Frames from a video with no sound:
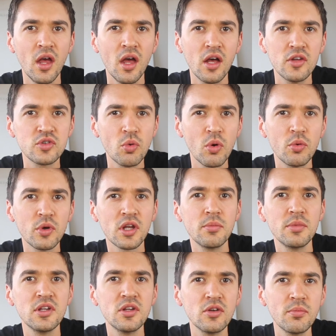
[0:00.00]
And so what we're going to
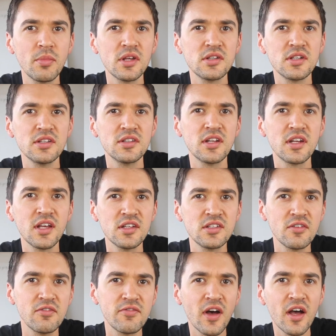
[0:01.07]
be doing basically today is
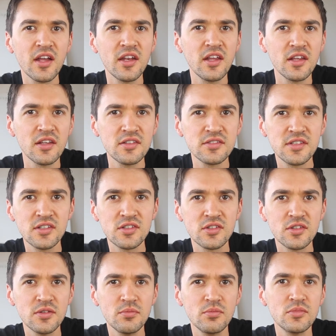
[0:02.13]
defining
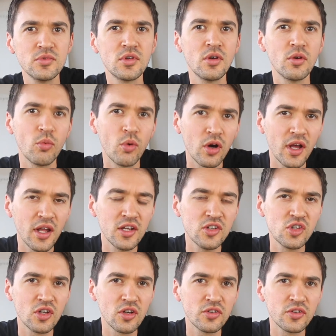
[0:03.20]
systems, what
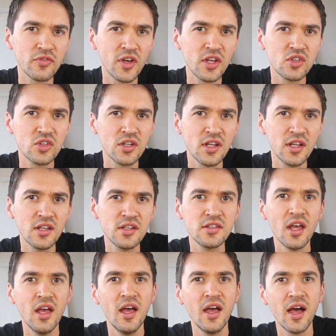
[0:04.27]
energy conservation is,
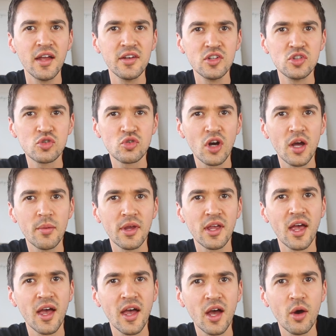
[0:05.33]
and describing
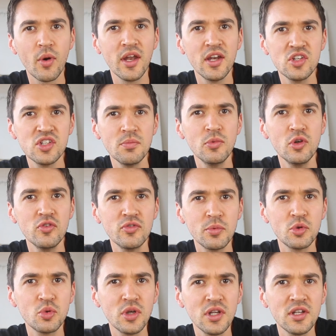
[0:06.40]
how energy moves
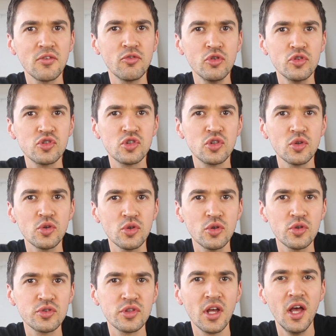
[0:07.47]
between different
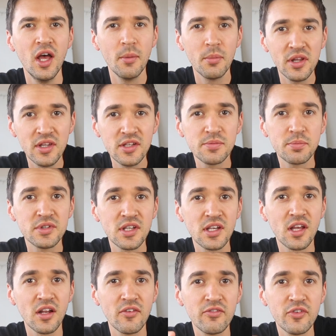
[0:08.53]
stores. But in this
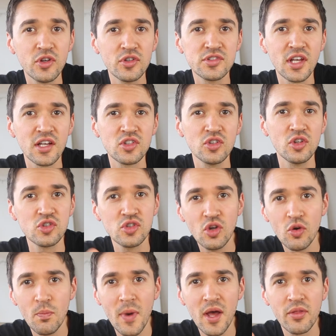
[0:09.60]
particular first section, there's no
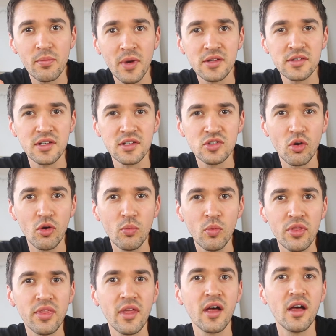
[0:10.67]
mathematics going
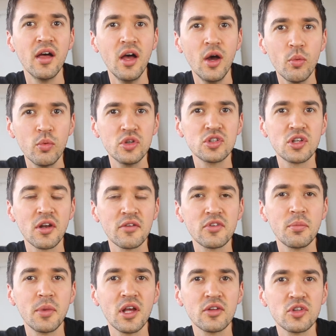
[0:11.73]
with that. We're just going to have to
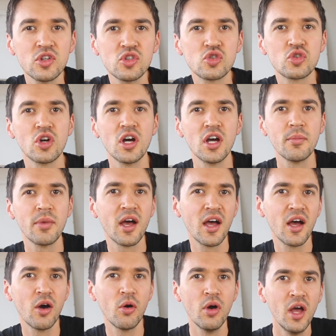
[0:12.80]
be able to describe
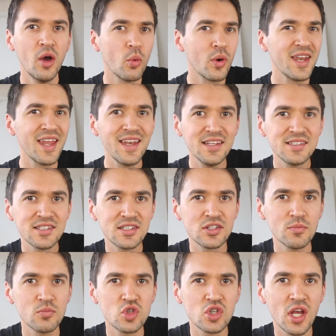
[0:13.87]
how, when any
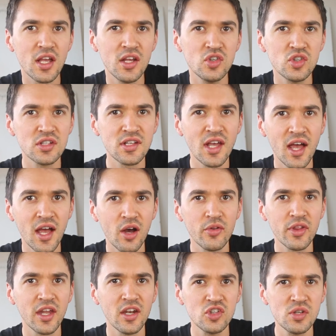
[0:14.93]
system changes, how the
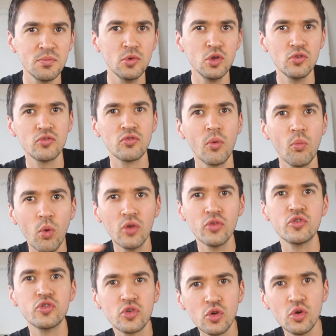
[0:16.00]
energy moves from one
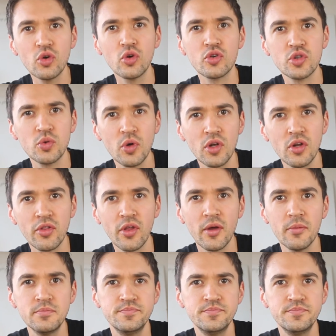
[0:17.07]
store to another.